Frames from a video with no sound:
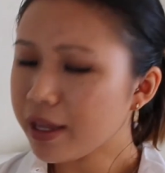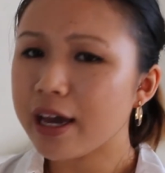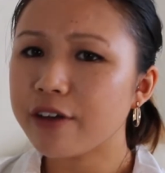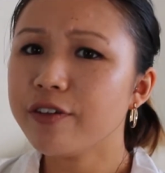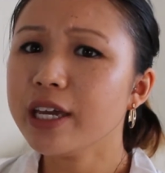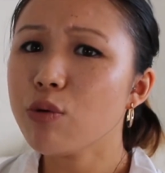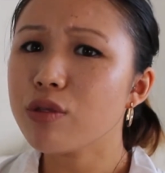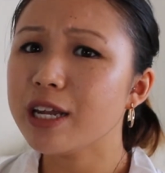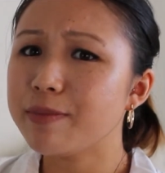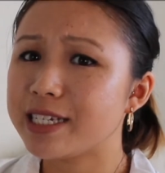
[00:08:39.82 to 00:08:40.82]
I think it
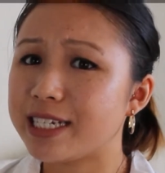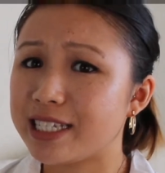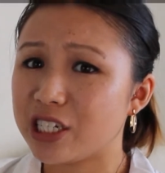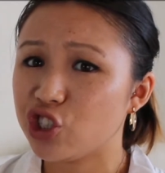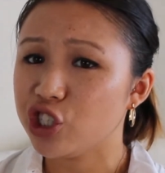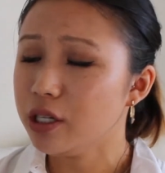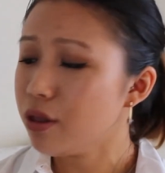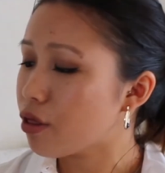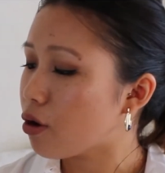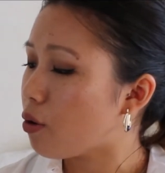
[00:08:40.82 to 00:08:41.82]
was limited
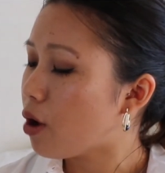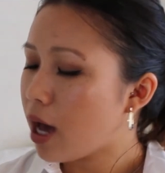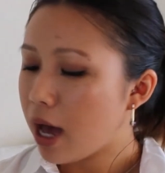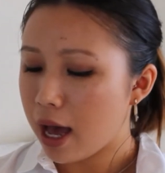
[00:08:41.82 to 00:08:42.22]
edition, so